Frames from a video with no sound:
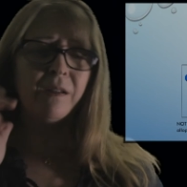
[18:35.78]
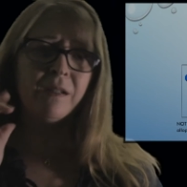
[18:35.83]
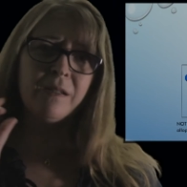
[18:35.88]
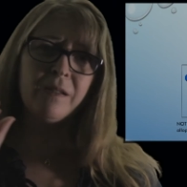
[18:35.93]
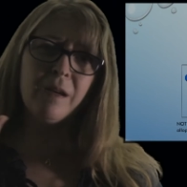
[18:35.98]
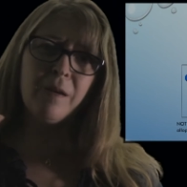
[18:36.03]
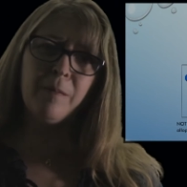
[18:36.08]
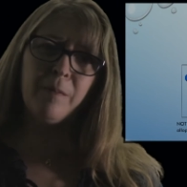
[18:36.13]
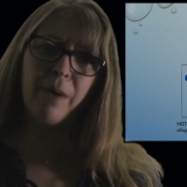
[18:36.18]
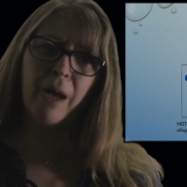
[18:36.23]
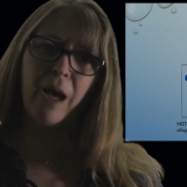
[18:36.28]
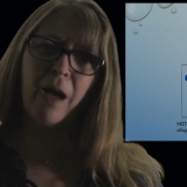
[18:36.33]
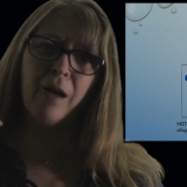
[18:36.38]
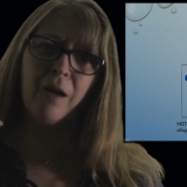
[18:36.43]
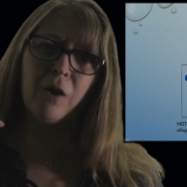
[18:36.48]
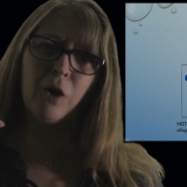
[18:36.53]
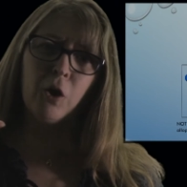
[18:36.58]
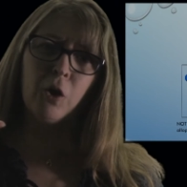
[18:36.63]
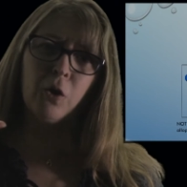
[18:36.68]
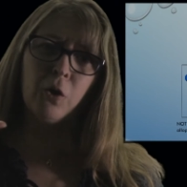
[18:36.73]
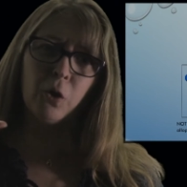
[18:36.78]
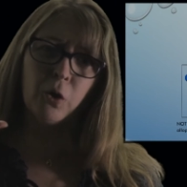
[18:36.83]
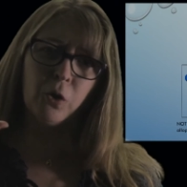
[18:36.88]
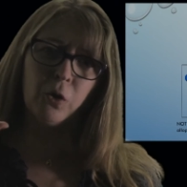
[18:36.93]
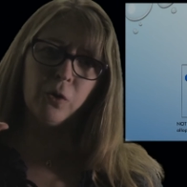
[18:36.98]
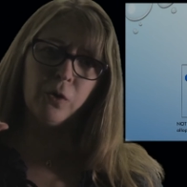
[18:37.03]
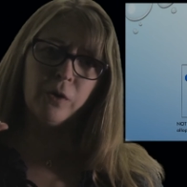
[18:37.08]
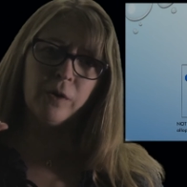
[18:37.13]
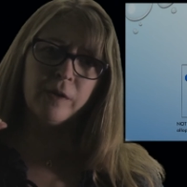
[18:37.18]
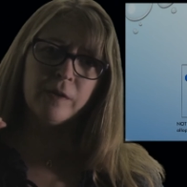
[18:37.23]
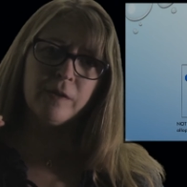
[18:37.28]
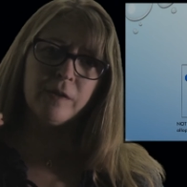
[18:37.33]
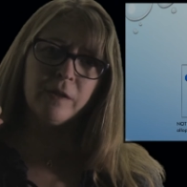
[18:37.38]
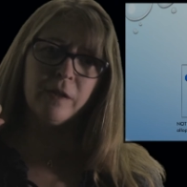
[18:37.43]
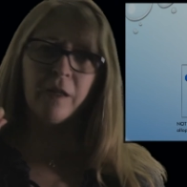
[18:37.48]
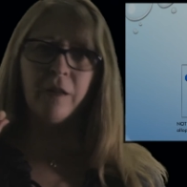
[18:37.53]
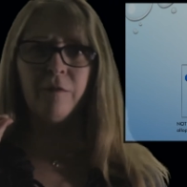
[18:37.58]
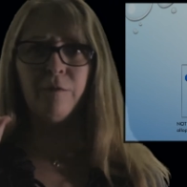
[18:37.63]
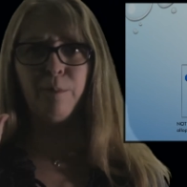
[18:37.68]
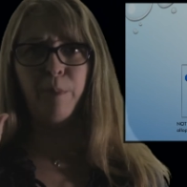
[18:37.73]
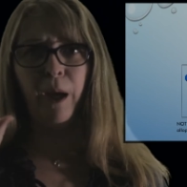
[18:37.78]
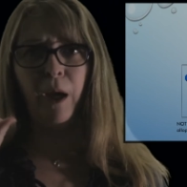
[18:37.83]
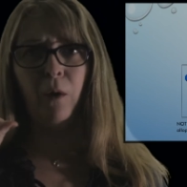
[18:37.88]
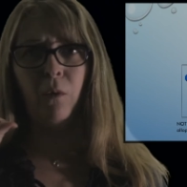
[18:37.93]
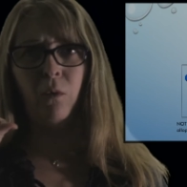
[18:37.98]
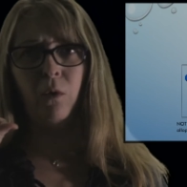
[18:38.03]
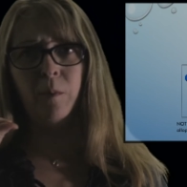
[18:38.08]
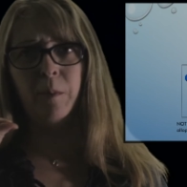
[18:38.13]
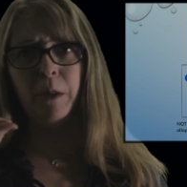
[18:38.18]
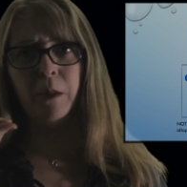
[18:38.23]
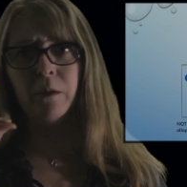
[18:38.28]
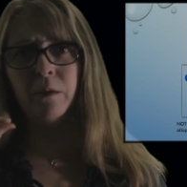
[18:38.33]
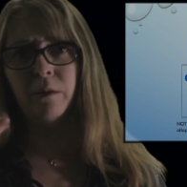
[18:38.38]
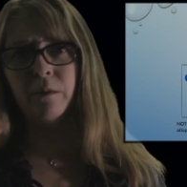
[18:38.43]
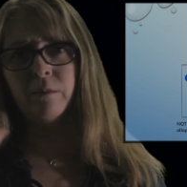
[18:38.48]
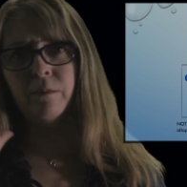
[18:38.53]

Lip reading: say Batgirl instead of Batwoman?